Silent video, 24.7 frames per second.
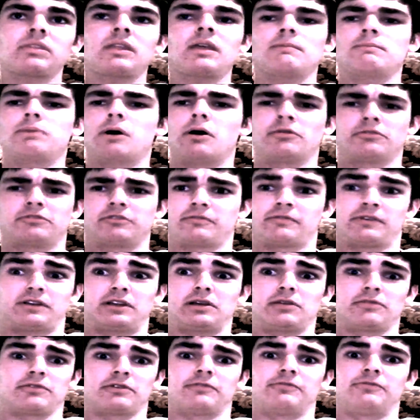Post your
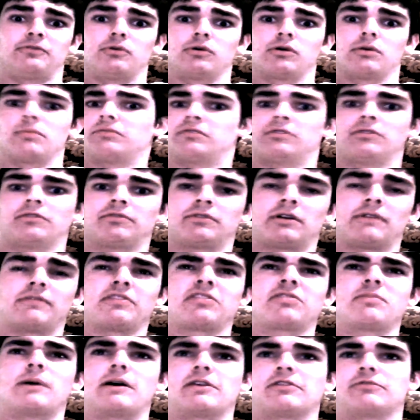videos on forums and stuff.
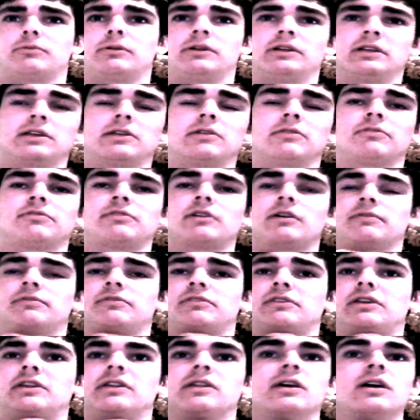That's the best way to get your stuff
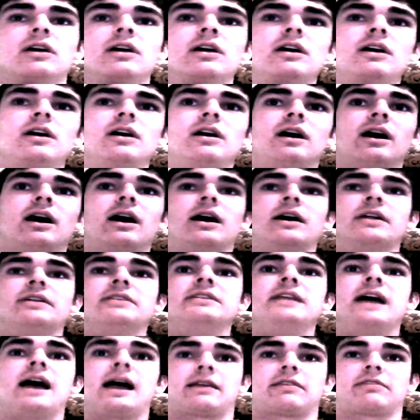seen.
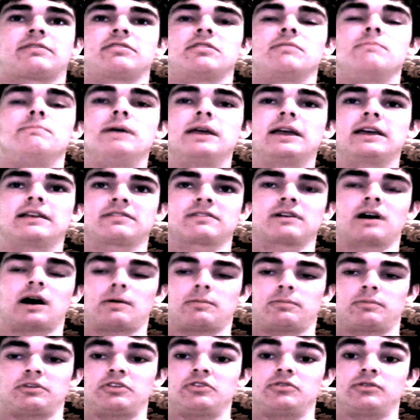Next, the biggest
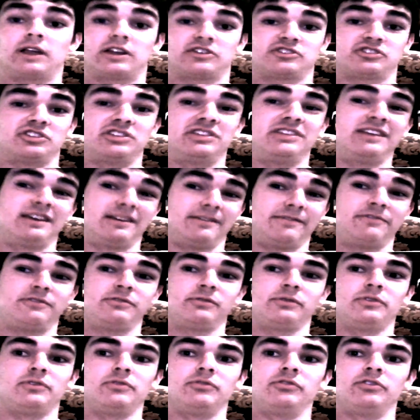compliment you can actually give
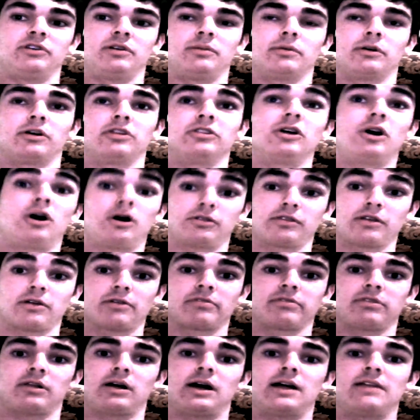to a YouTuber along
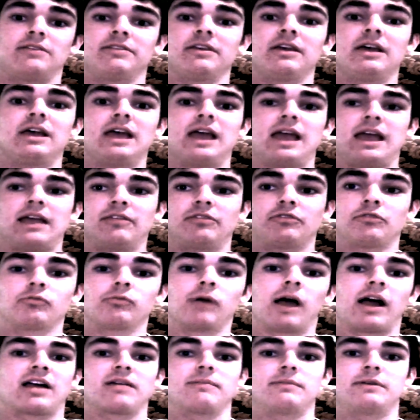those lines is to
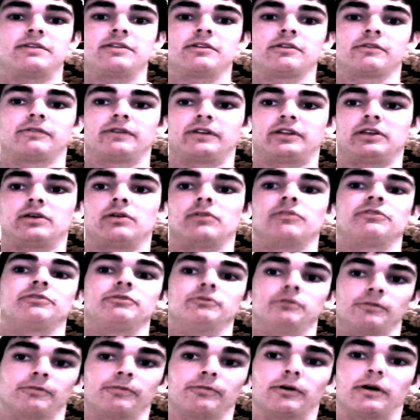recommend their videos
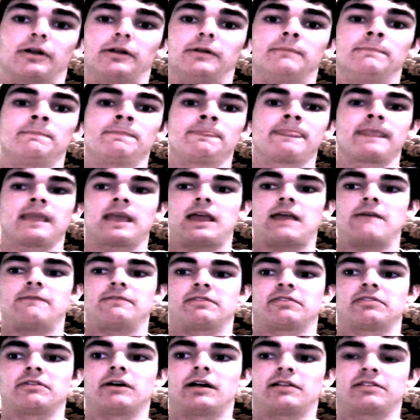to a friend. If
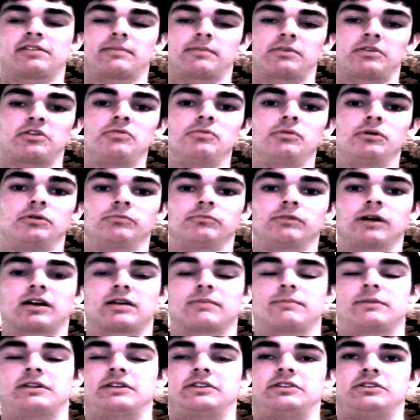it's not something you wouldn't
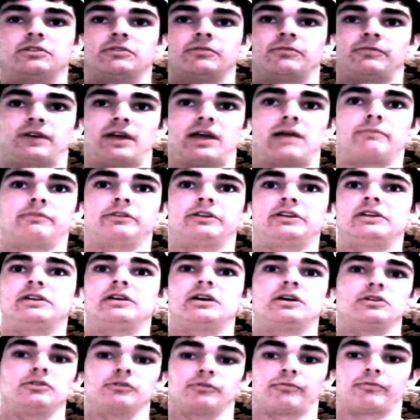recommend to your family,
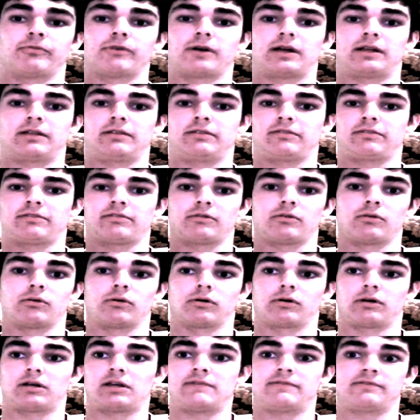your friends,
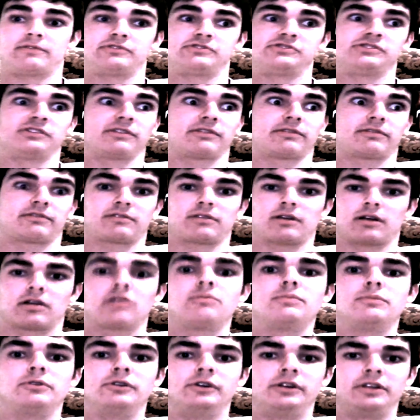or even just a
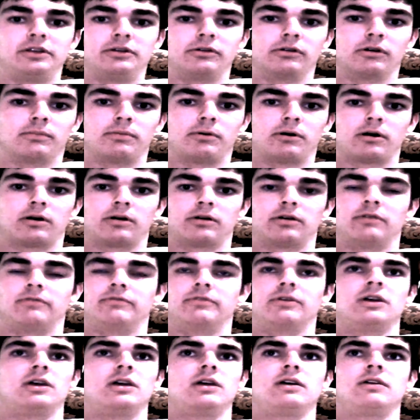community you're a part of,
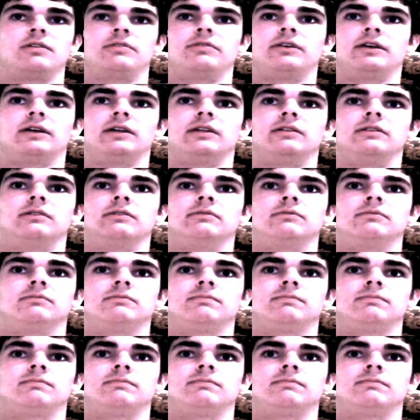then